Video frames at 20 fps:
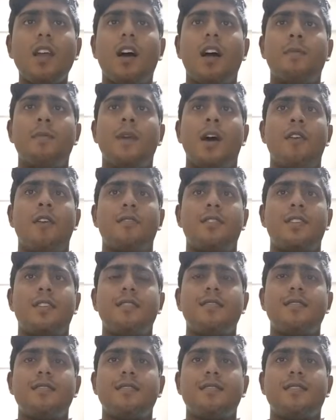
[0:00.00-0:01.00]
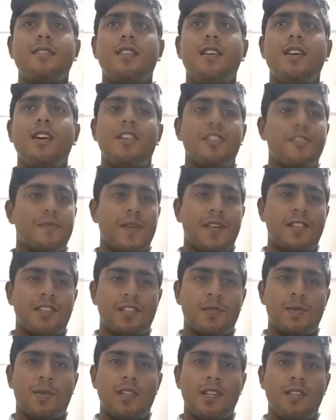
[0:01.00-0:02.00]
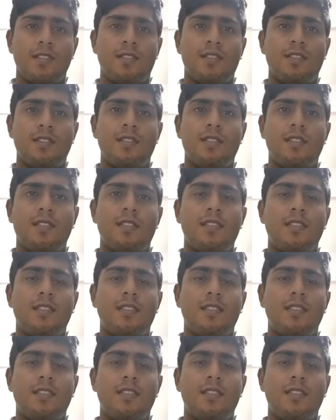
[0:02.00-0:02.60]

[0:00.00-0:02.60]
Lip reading: our boundaries of space exploration